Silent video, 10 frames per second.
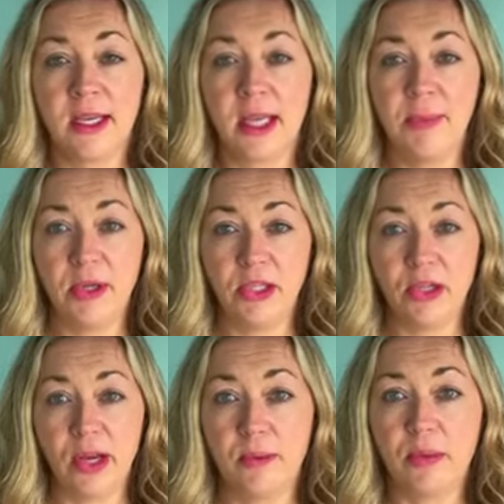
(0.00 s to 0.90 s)
Keeping
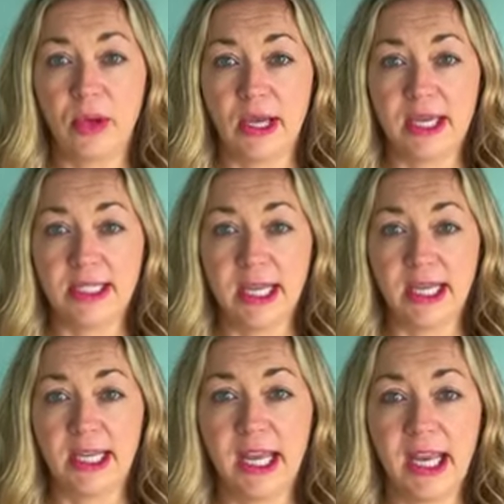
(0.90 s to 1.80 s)
your employees
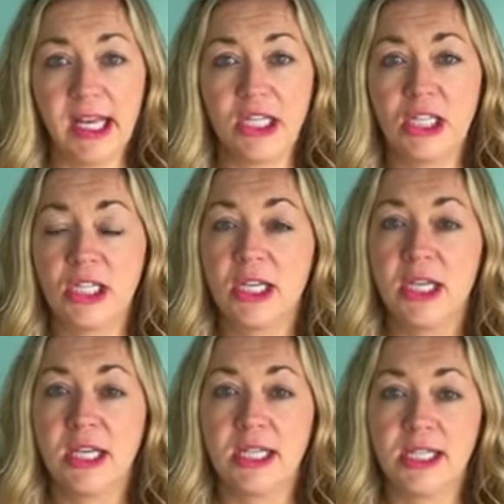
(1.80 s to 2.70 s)
engaged,
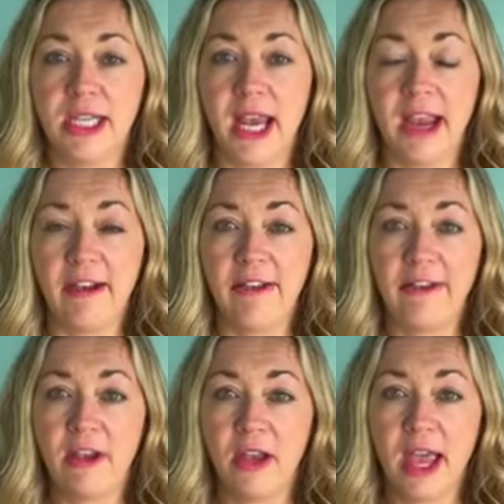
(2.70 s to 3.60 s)

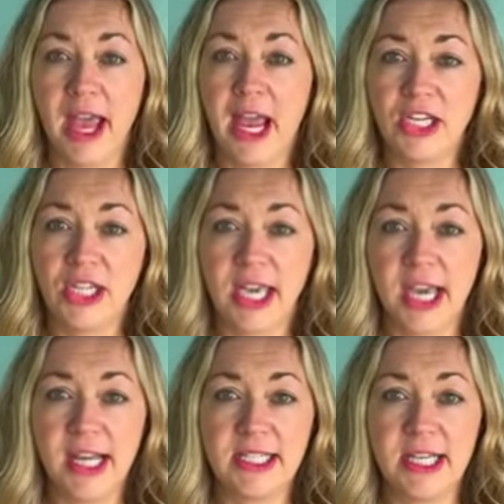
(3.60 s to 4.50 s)
safe,
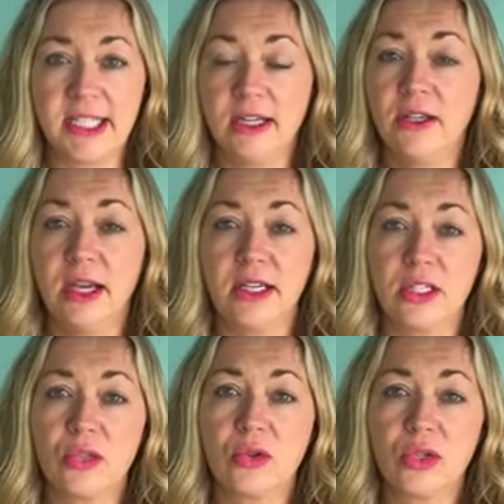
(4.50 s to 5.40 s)
educated is
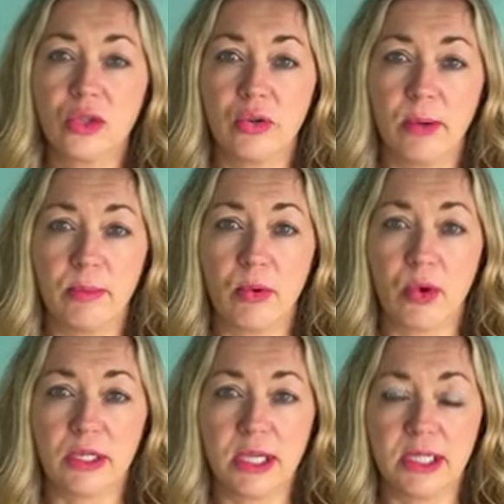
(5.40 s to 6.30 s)
so
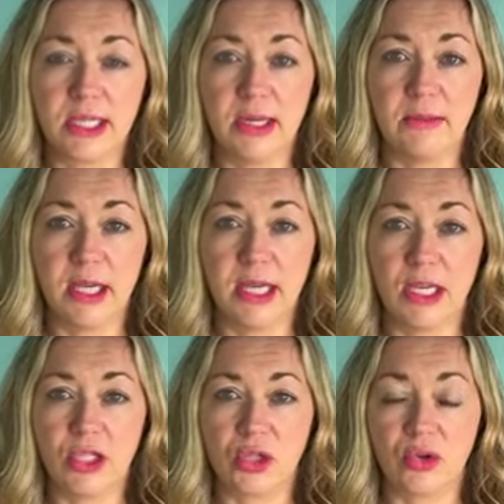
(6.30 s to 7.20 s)
important in
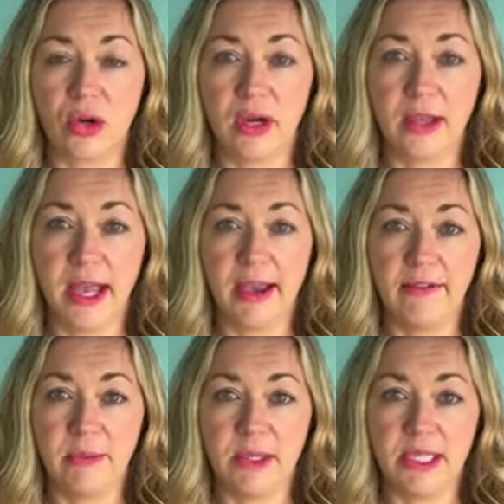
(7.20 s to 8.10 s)
making sure that
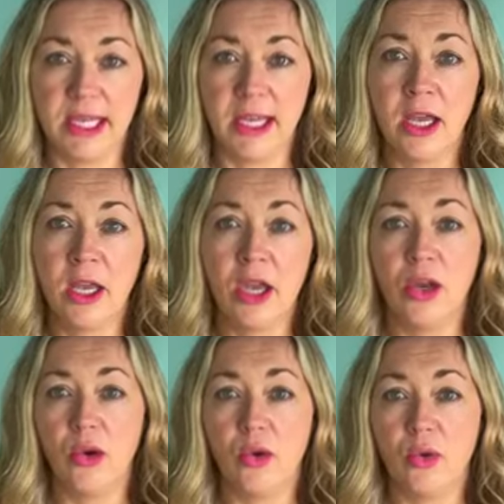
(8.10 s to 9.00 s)
everybody
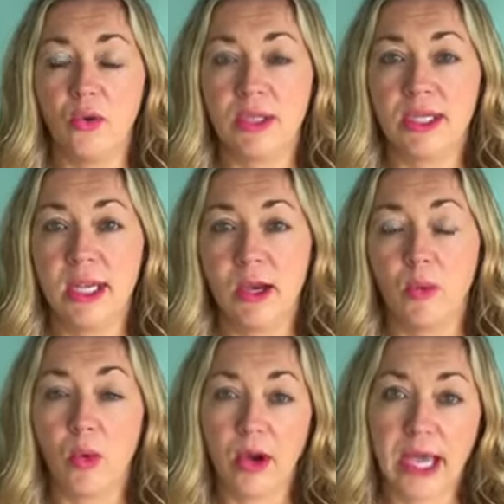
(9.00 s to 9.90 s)
knows
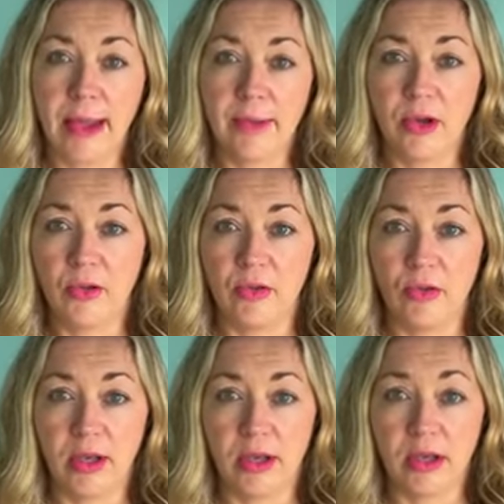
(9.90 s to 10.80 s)
what
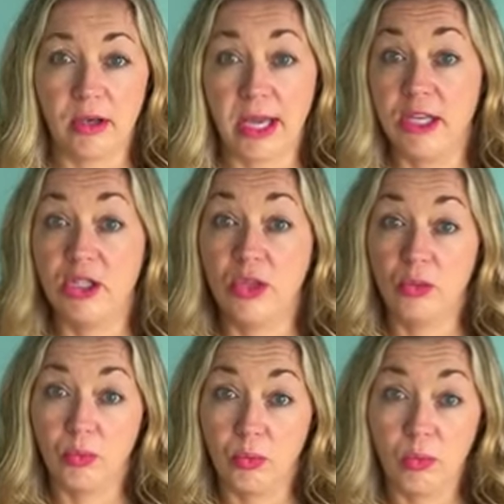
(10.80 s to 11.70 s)
chemical can
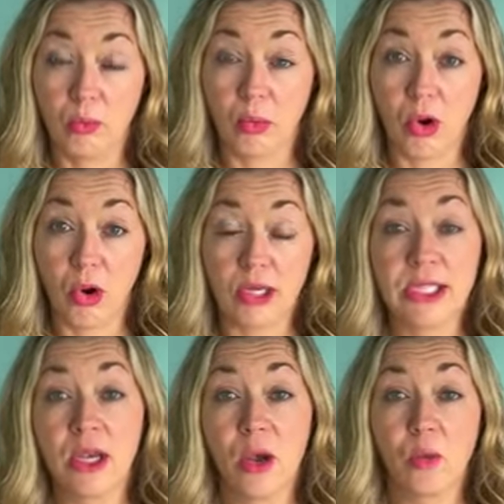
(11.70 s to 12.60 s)
do
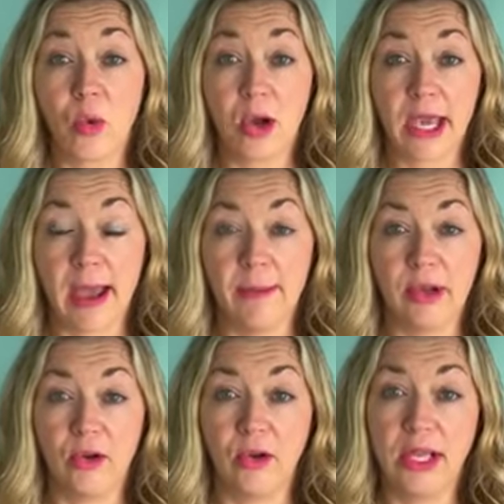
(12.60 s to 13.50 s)
what
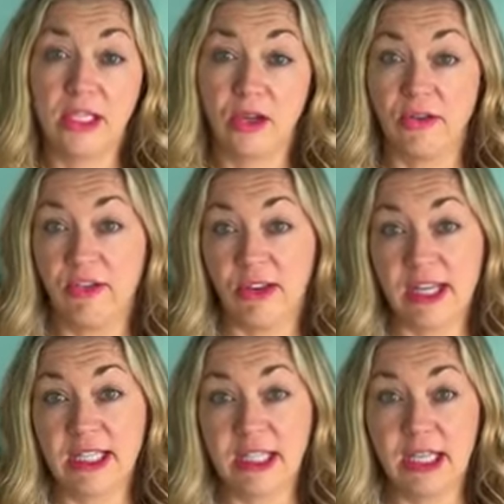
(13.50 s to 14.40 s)
chemical is good for
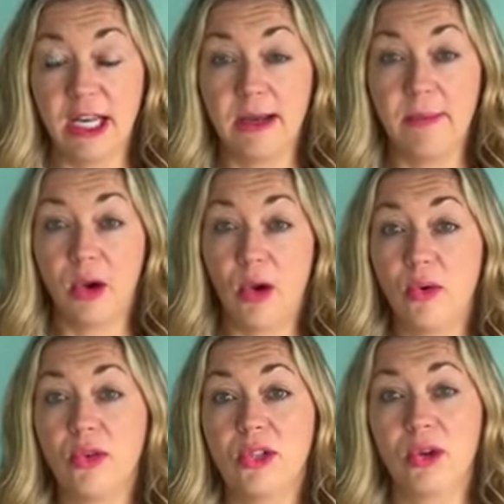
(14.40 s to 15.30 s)
this cleaning, but
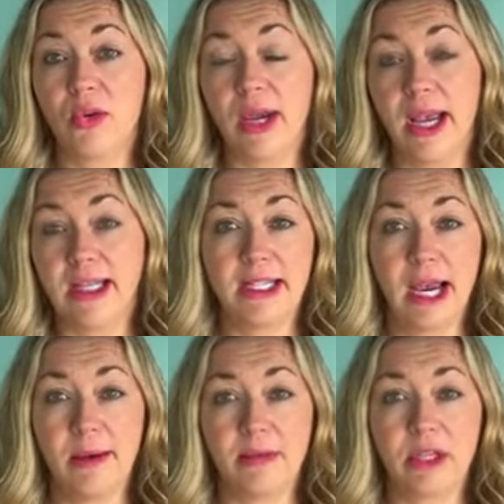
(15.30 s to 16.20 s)
also in
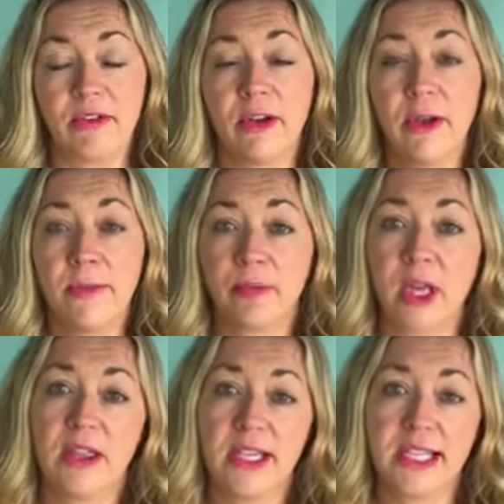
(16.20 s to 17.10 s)
terms of
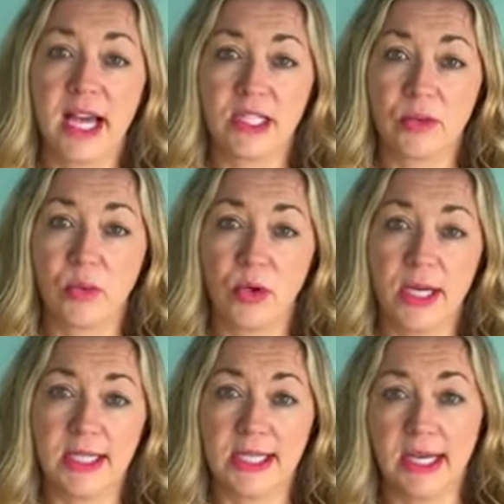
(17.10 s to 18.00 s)
this hazard
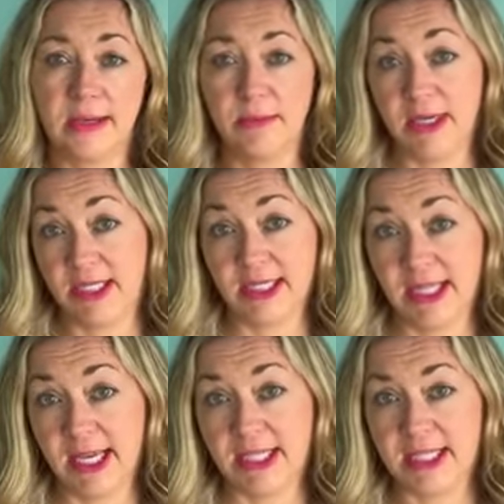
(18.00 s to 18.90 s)
warning sign means
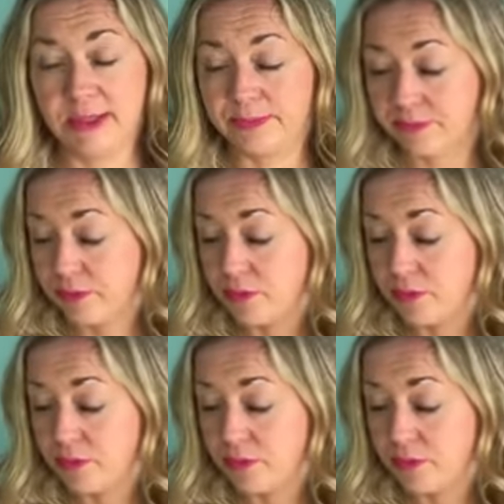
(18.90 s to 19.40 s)
this.